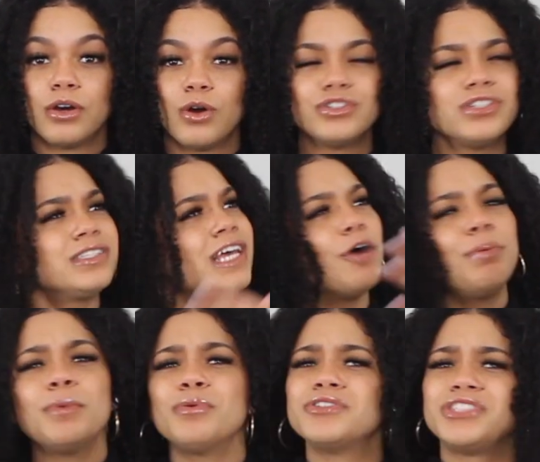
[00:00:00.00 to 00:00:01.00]
or just tell
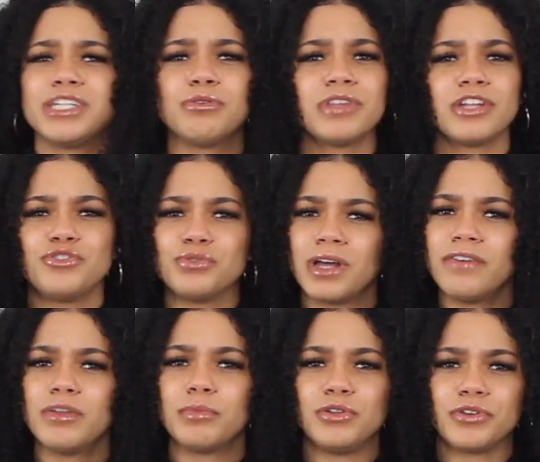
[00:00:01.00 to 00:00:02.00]
people in general that you
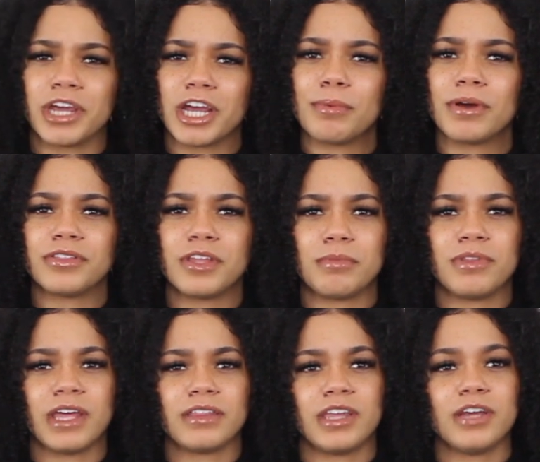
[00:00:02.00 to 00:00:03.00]
love them and you care about them
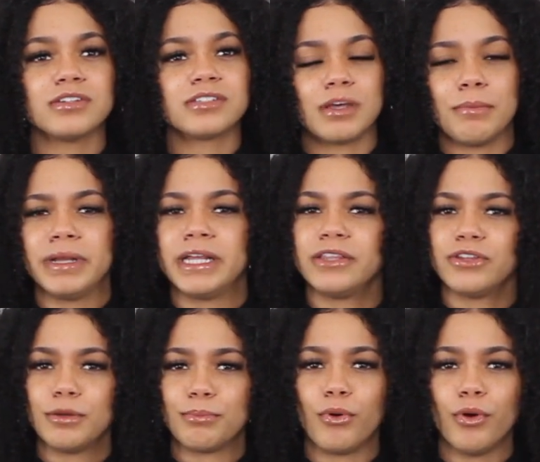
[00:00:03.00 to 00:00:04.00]
and that they are somebody and
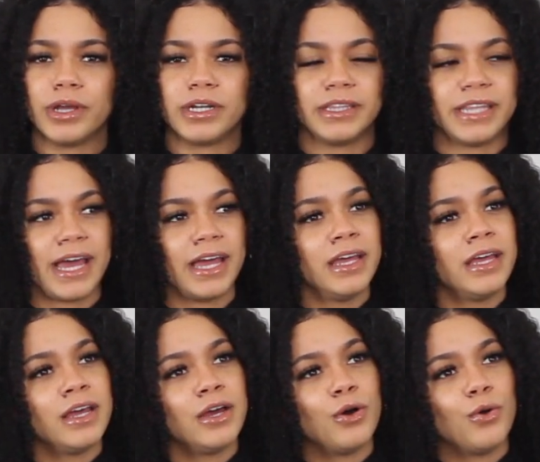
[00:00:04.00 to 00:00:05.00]
they're important and that
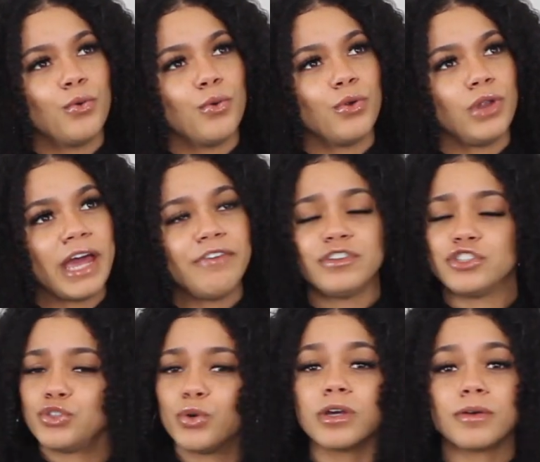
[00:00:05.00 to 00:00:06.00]
life is
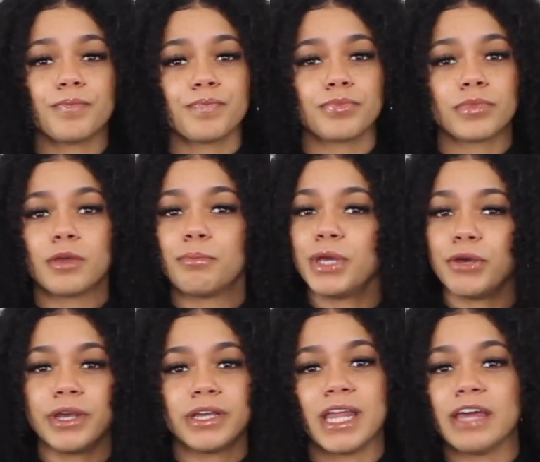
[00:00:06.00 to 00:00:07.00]
short,
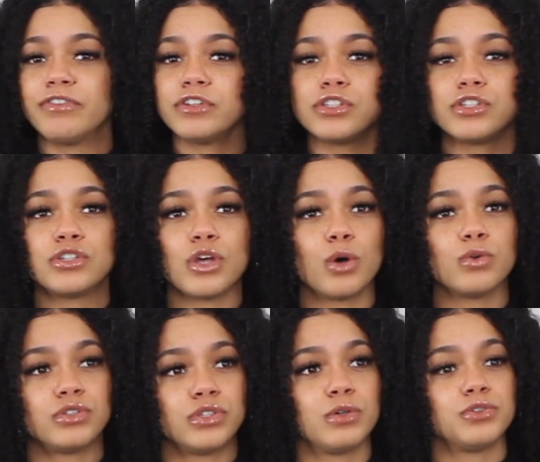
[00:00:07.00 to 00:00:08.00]
period. Life is so
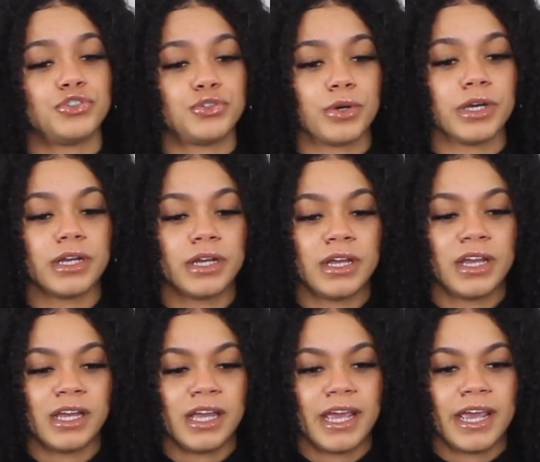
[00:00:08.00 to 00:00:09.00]
short,
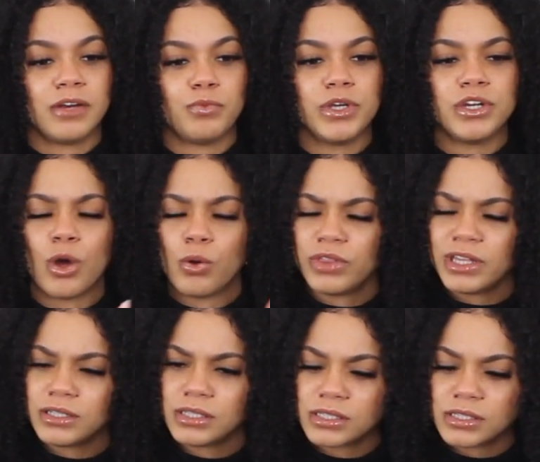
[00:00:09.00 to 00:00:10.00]
and we know
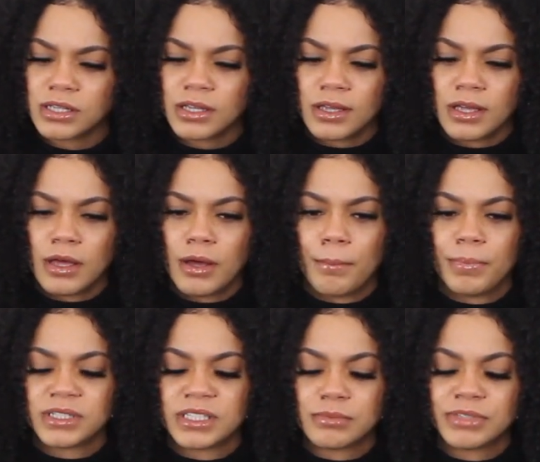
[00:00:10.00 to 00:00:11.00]
this,
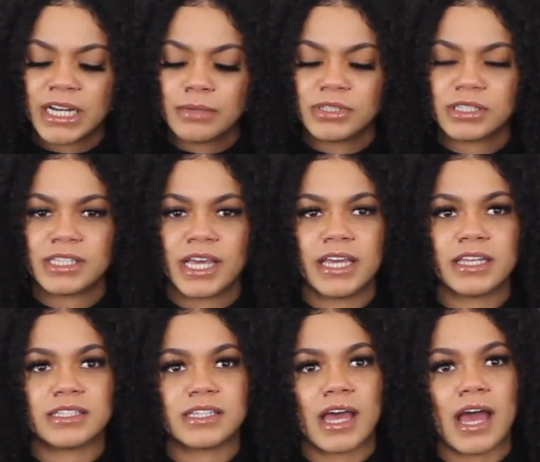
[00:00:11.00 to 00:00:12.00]
but sometimes it
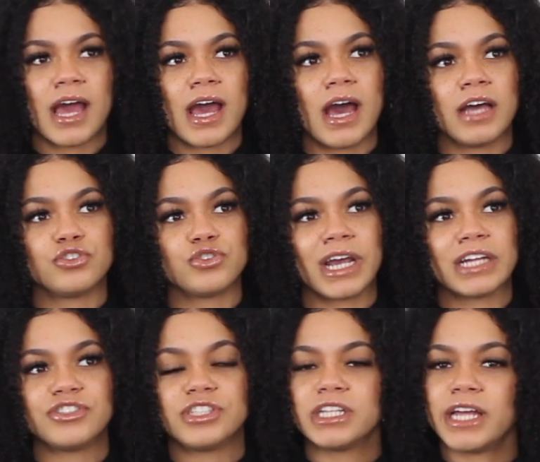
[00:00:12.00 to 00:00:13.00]
takes a
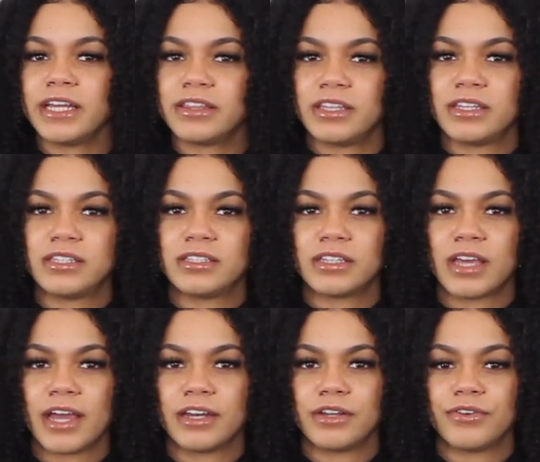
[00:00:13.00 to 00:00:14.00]
tragedy like this to
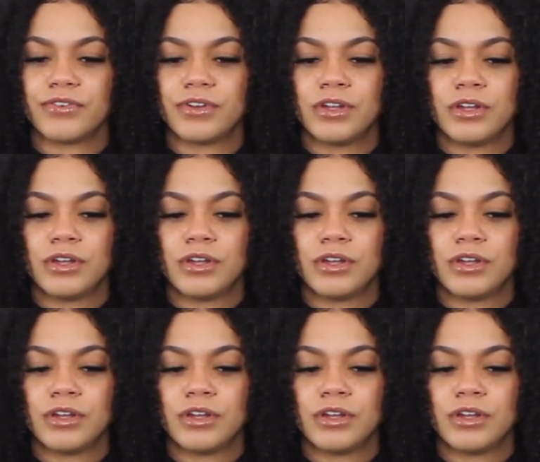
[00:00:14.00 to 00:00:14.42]
kind of